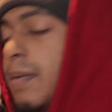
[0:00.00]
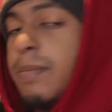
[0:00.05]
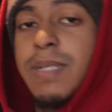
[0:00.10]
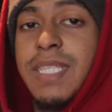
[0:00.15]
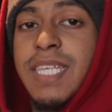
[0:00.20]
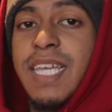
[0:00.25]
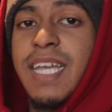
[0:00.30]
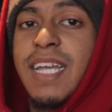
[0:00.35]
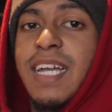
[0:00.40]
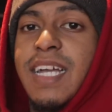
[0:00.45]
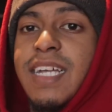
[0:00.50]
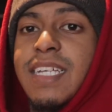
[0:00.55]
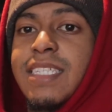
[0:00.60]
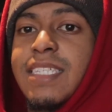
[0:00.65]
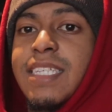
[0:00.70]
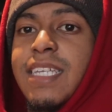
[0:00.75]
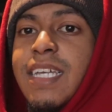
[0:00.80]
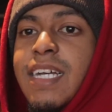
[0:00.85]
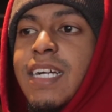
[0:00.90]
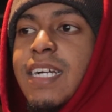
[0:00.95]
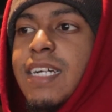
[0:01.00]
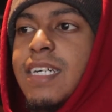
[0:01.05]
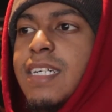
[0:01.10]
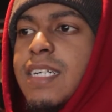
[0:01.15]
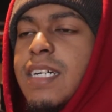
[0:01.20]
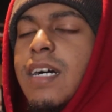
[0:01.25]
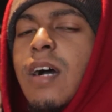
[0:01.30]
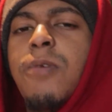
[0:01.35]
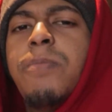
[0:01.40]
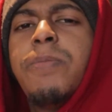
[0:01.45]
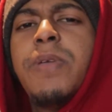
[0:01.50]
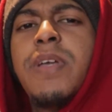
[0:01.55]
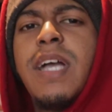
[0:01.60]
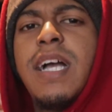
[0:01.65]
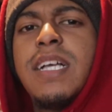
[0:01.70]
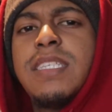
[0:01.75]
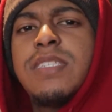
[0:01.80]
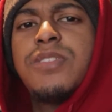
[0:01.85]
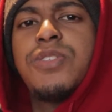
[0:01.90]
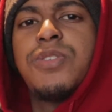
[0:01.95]
But yeah guys, hope you
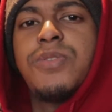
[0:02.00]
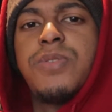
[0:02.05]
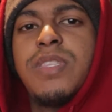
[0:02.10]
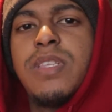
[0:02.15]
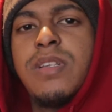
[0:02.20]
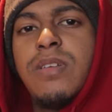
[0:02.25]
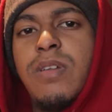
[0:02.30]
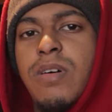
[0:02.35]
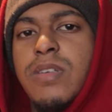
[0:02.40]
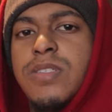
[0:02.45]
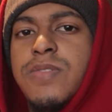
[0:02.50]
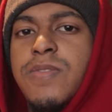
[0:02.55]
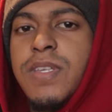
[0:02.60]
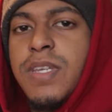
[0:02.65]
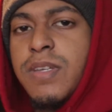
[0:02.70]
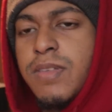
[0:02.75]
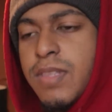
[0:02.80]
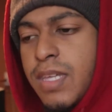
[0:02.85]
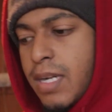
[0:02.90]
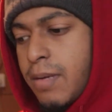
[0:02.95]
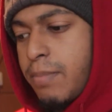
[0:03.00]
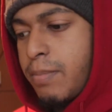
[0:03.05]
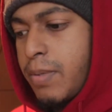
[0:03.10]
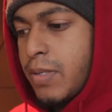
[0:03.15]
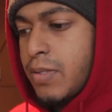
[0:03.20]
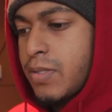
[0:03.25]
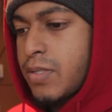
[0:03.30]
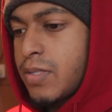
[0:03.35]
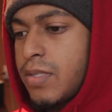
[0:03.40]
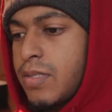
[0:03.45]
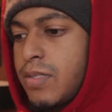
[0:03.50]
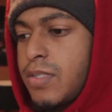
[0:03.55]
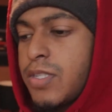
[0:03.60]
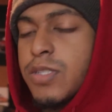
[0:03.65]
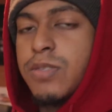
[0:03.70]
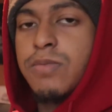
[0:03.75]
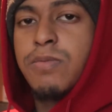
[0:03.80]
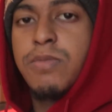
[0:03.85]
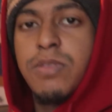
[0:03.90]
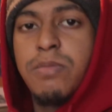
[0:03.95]
guys enjoyed the last video that I posted,
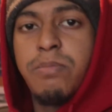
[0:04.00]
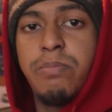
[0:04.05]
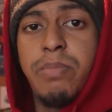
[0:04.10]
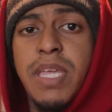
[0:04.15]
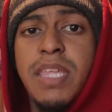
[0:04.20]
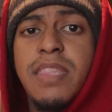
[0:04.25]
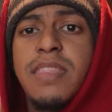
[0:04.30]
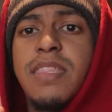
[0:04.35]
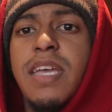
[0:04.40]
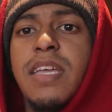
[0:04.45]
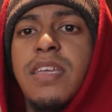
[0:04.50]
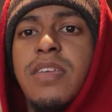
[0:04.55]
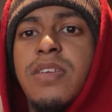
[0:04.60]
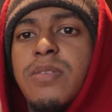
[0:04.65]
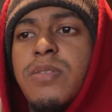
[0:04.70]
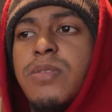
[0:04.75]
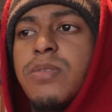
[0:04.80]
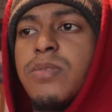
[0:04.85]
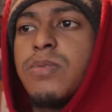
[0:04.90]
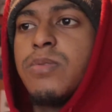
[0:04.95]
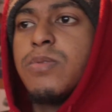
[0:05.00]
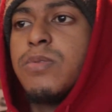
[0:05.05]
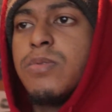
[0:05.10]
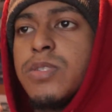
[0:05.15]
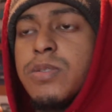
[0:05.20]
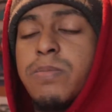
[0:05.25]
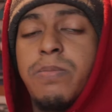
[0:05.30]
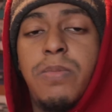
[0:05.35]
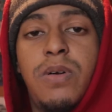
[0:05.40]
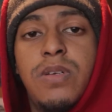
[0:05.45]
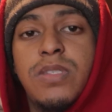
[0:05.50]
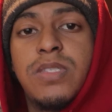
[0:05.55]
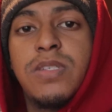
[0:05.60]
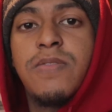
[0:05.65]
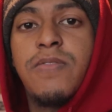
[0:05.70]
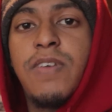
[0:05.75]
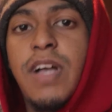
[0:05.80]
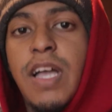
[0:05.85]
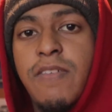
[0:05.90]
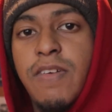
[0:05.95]
just for the big thank you to
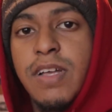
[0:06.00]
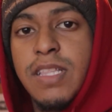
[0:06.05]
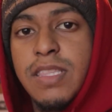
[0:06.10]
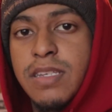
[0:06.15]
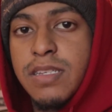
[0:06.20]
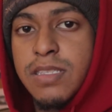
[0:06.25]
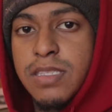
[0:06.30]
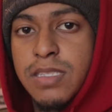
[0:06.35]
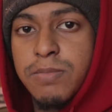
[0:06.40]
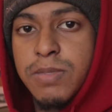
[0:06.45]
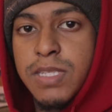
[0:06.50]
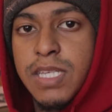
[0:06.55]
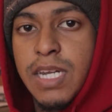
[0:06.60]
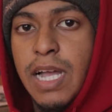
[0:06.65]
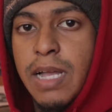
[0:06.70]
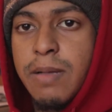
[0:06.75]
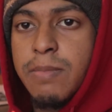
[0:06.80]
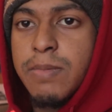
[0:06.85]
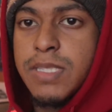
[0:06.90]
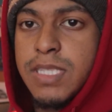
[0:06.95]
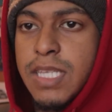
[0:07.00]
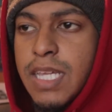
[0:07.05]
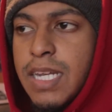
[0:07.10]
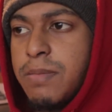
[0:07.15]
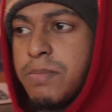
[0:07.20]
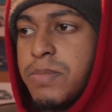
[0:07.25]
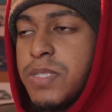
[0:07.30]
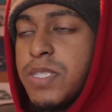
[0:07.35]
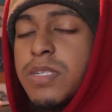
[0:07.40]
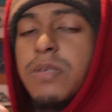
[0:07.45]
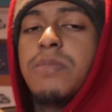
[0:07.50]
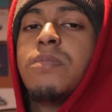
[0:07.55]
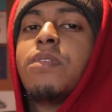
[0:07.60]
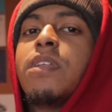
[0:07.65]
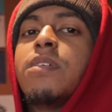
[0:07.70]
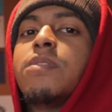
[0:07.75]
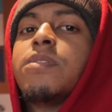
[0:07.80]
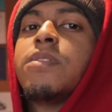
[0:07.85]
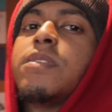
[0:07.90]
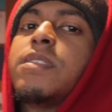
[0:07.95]
surpassing 500 subscribers, and I'm so
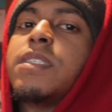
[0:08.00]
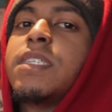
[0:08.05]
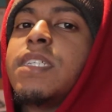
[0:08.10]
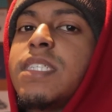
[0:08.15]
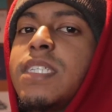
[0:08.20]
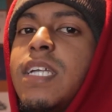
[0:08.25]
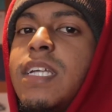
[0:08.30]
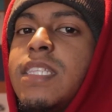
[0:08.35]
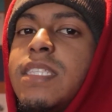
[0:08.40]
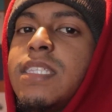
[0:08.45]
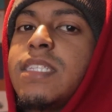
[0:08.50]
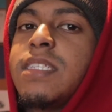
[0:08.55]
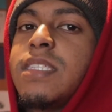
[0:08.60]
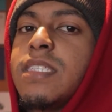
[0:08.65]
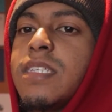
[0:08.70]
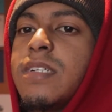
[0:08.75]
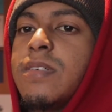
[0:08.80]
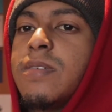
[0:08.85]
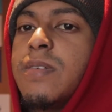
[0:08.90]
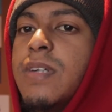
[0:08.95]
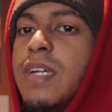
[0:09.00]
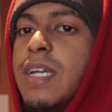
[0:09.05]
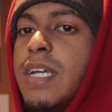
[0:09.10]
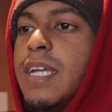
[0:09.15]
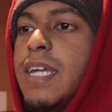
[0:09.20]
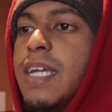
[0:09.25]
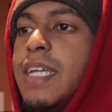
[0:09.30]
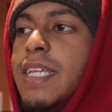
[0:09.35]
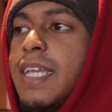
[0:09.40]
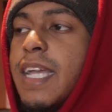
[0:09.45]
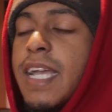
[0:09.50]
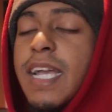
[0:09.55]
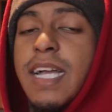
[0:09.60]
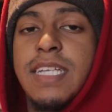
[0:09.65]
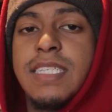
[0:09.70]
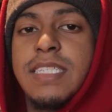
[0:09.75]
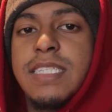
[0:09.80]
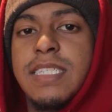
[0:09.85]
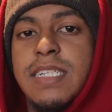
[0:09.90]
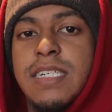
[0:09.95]
close to 600. So yeah
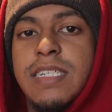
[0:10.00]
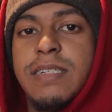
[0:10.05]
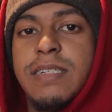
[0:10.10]
guys,